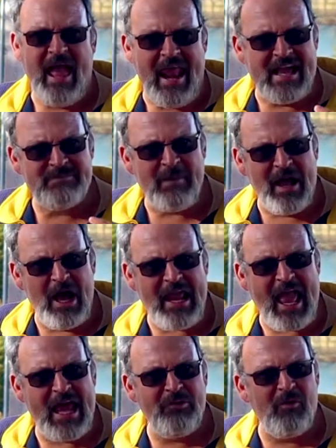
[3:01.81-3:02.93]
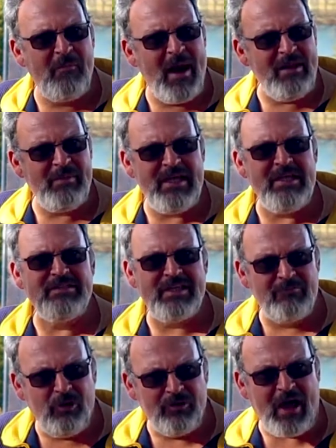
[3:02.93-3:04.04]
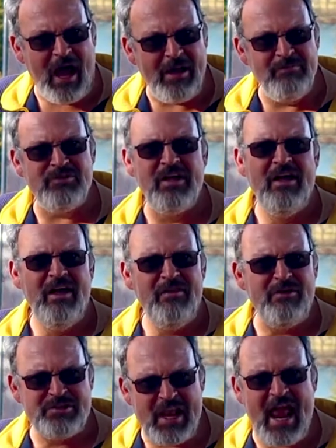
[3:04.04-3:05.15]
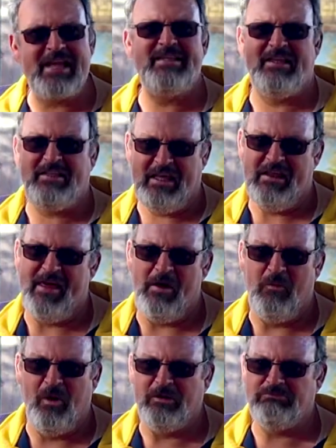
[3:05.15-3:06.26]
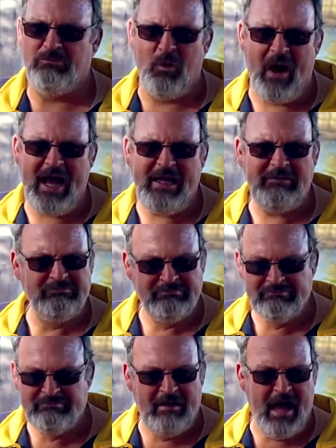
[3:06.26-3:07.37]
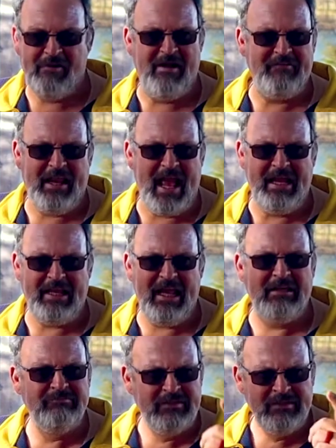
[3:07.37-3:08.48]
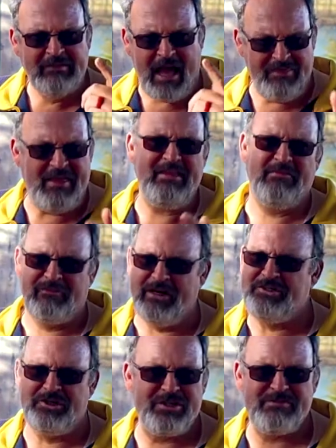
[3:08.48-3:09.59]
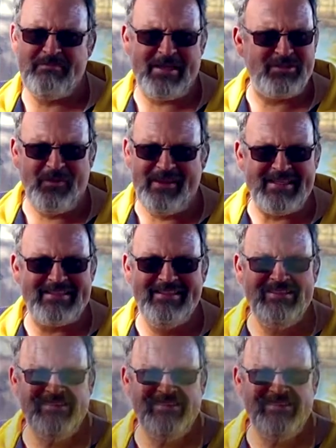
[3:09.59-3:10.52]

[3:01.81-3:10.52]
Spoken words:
And as my honey had to remind me several times, there's an X at the end of that word. Why? I don't have any idea. I think the French are just messing with us.